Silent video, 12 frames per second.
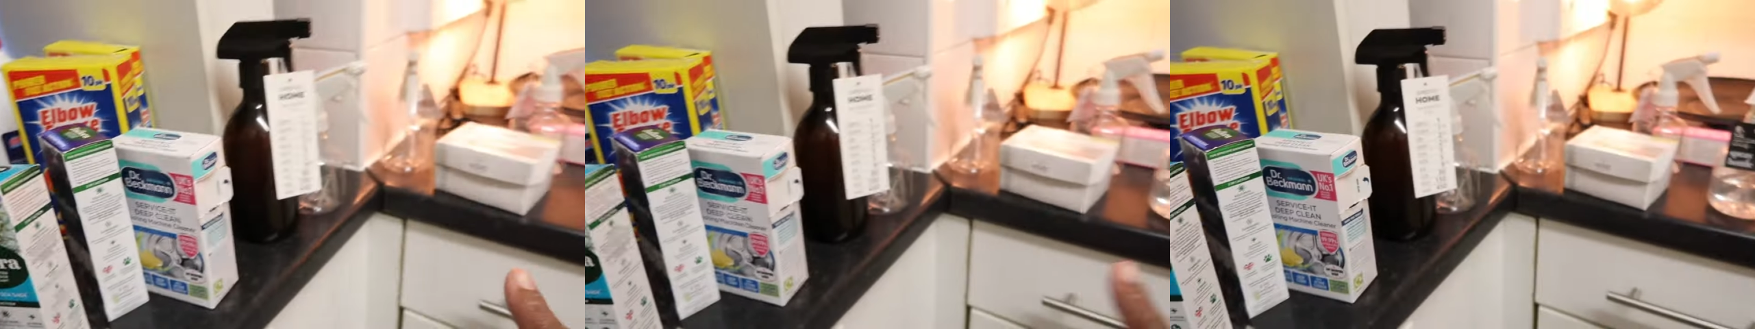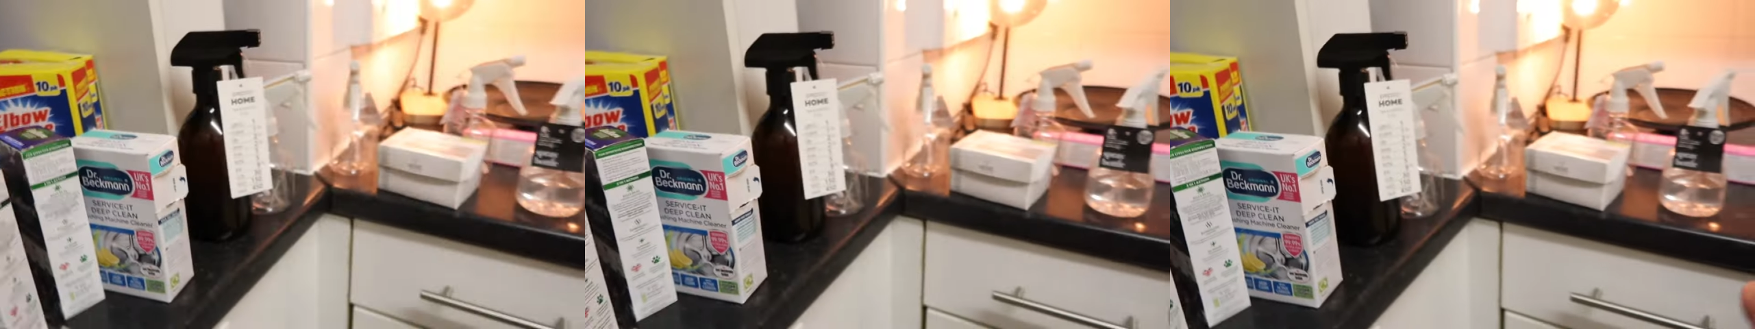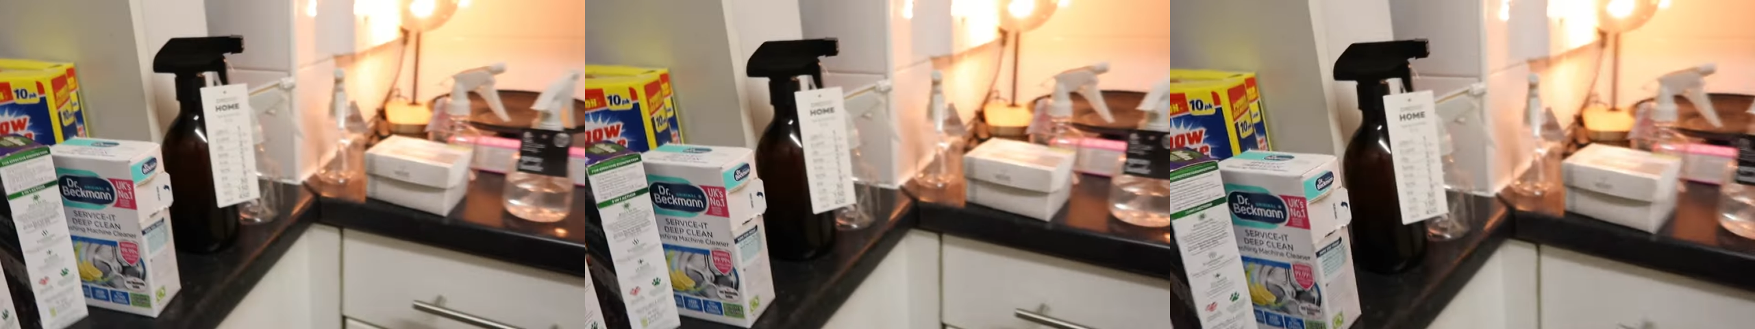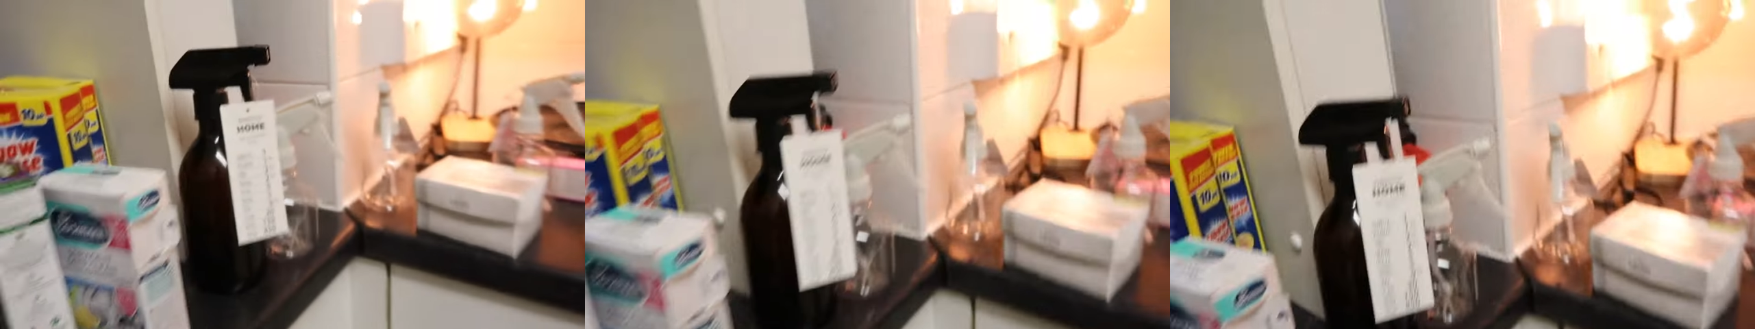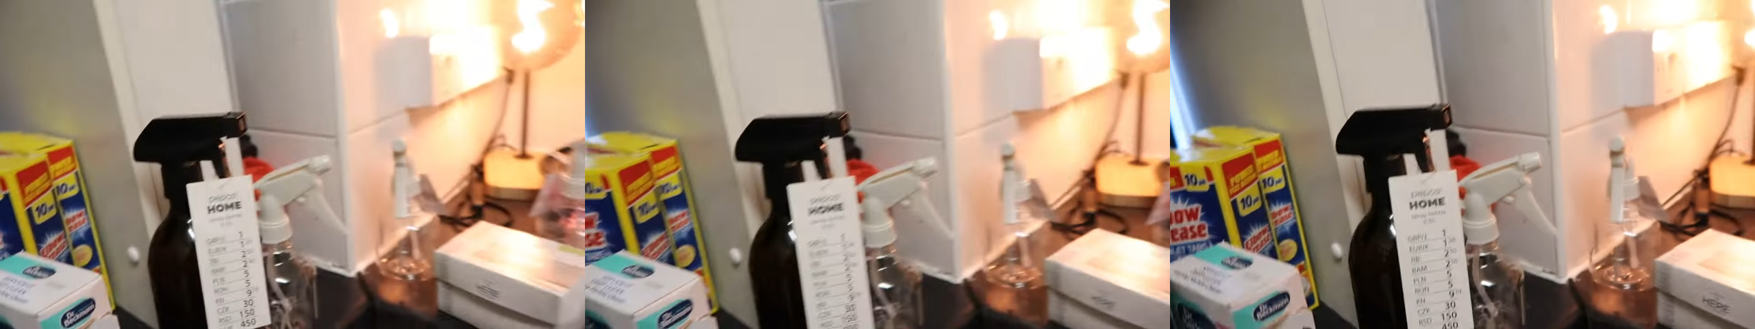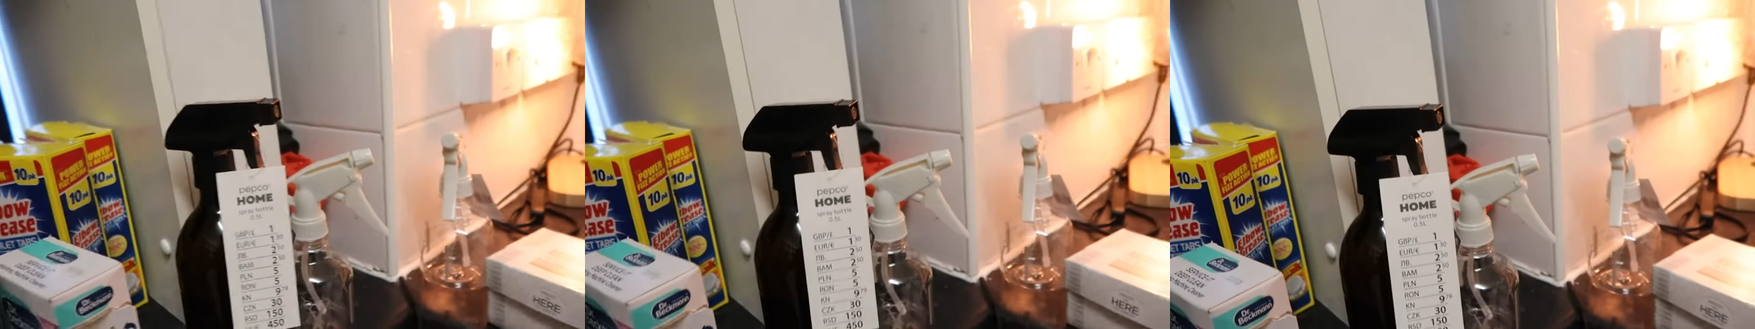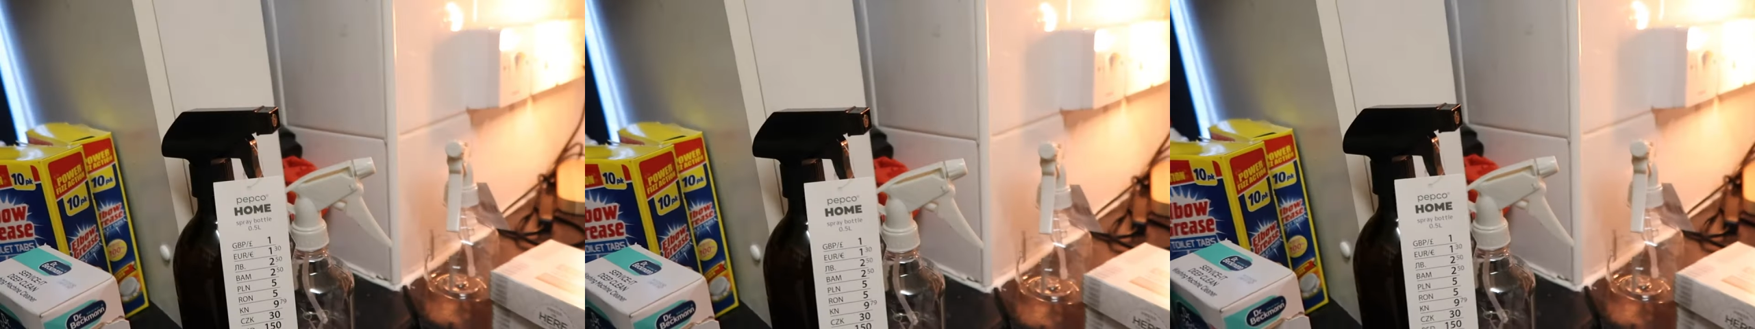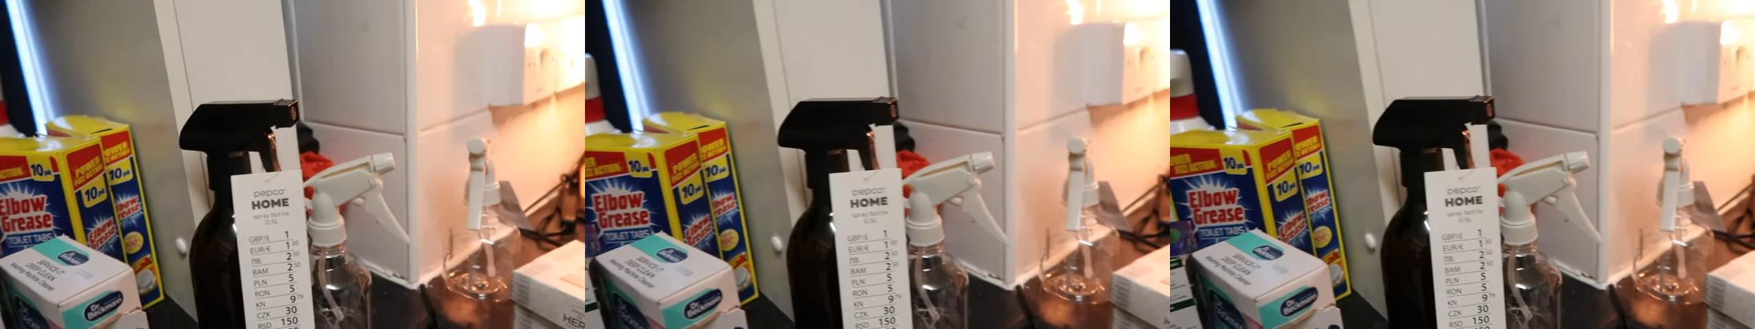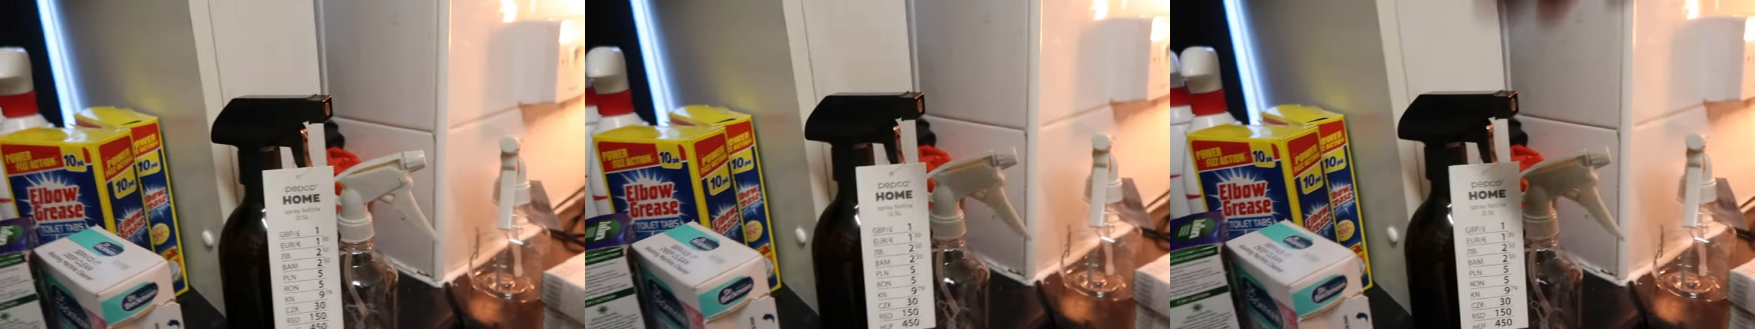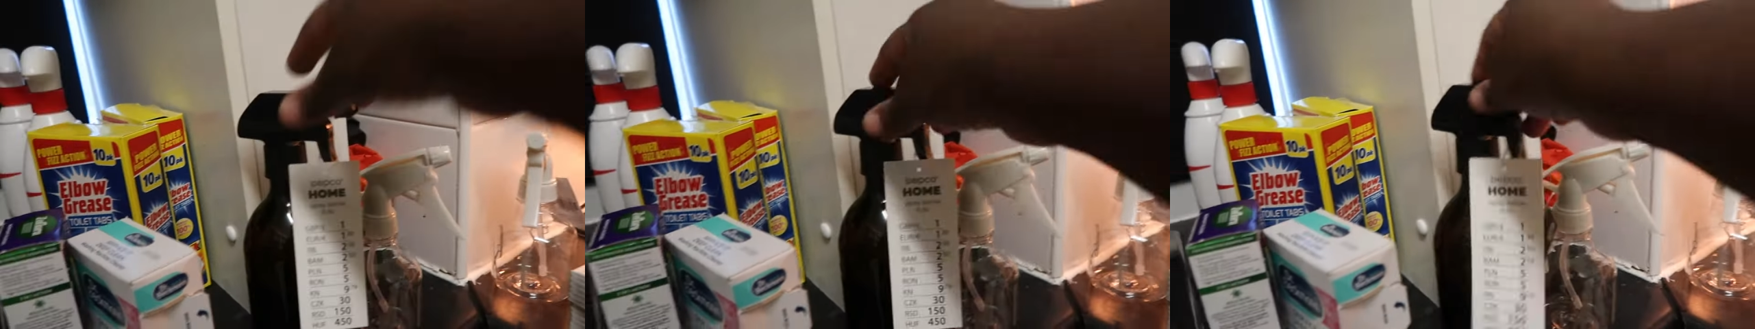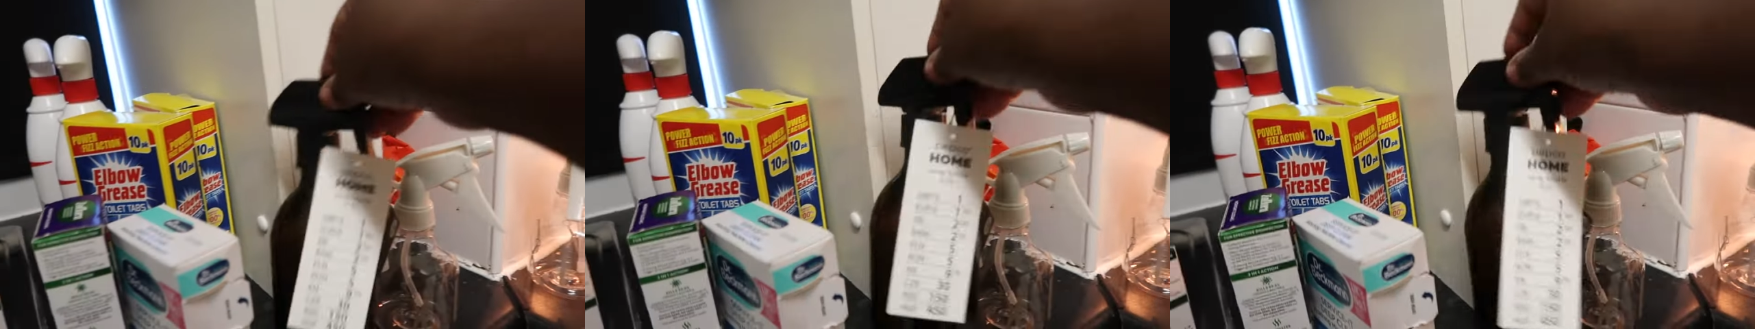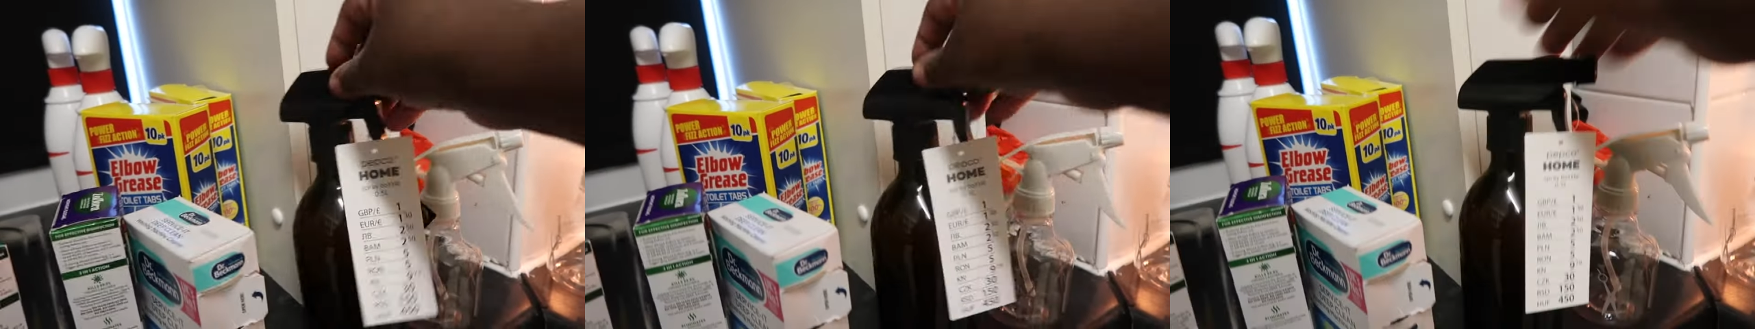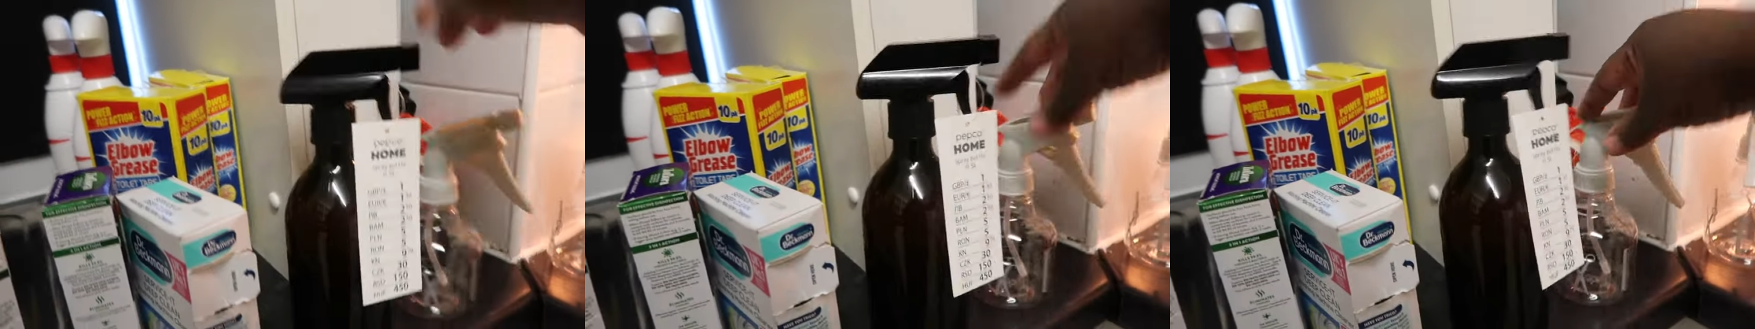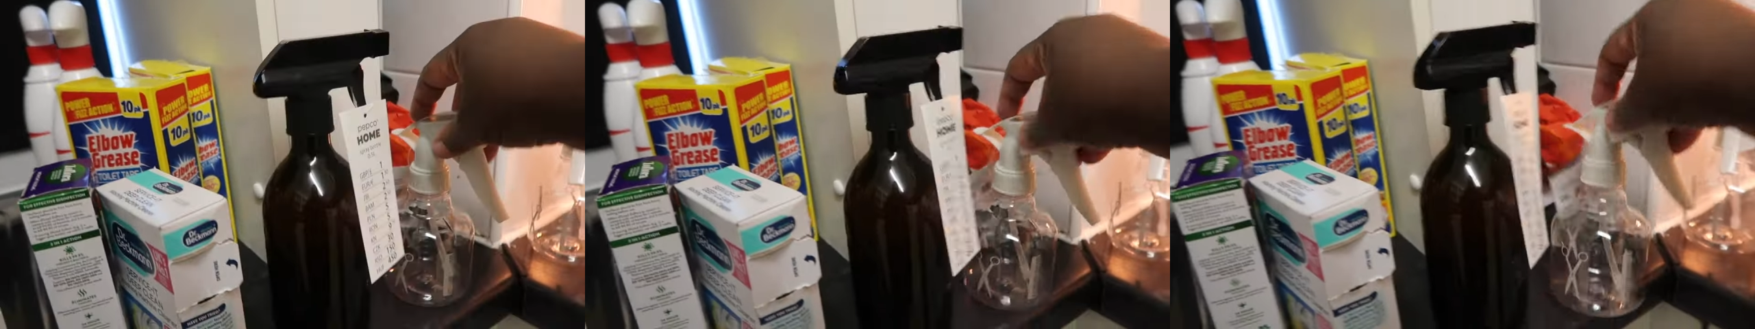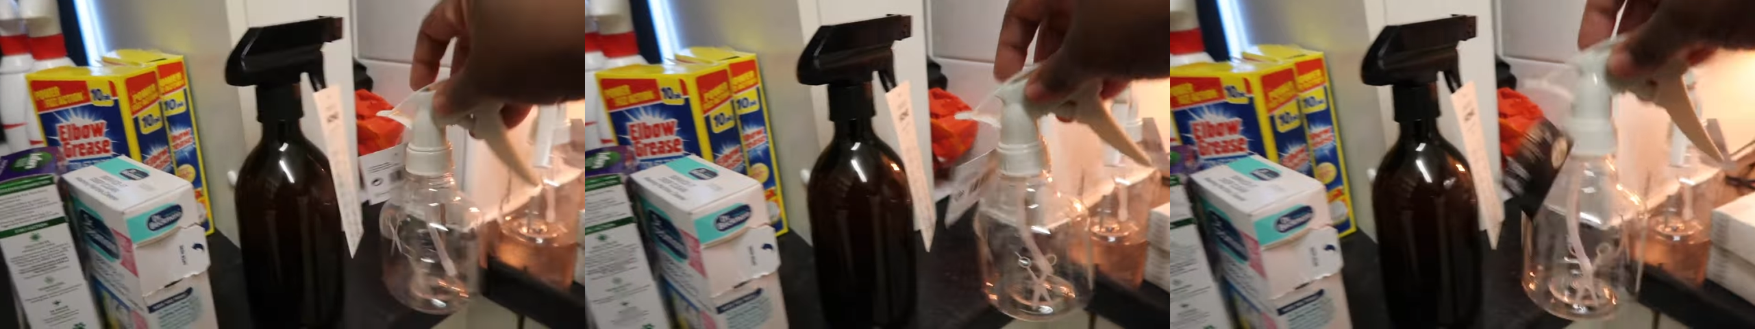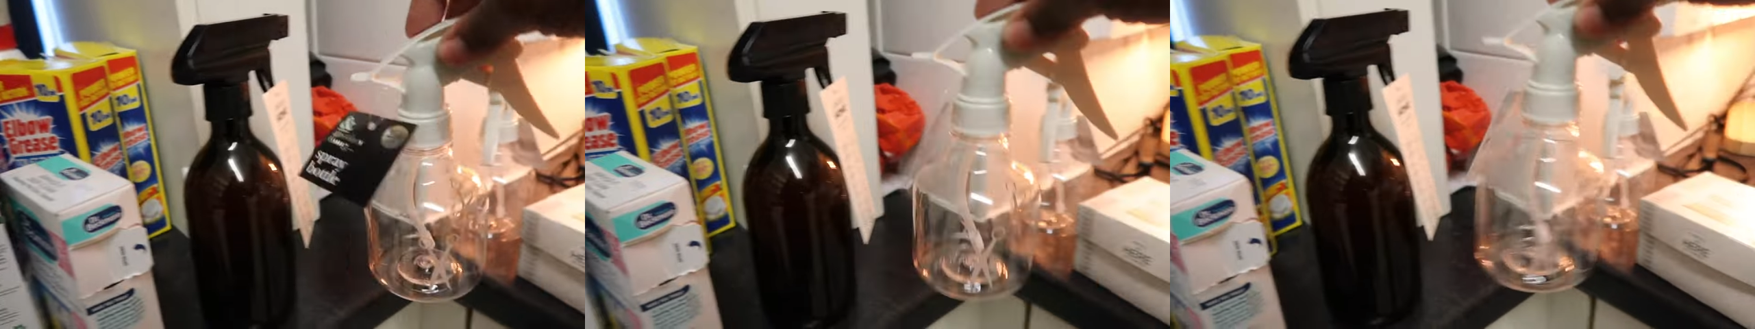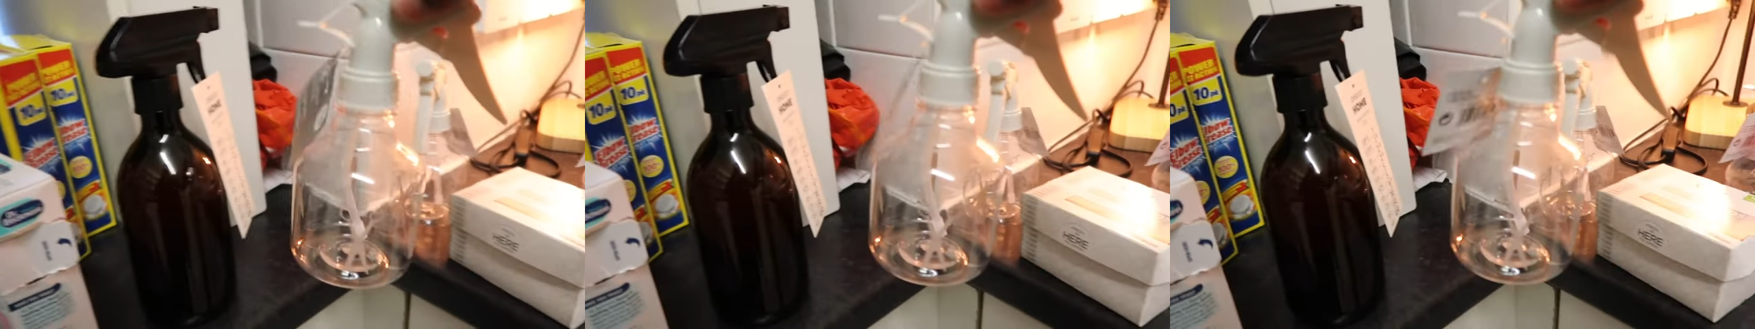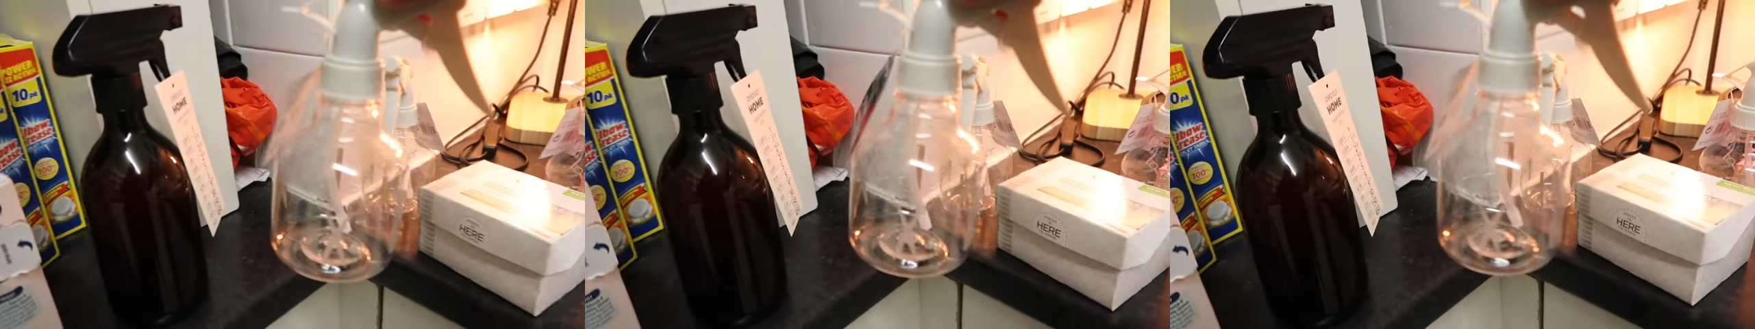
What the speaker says: [unreadable: no face in view]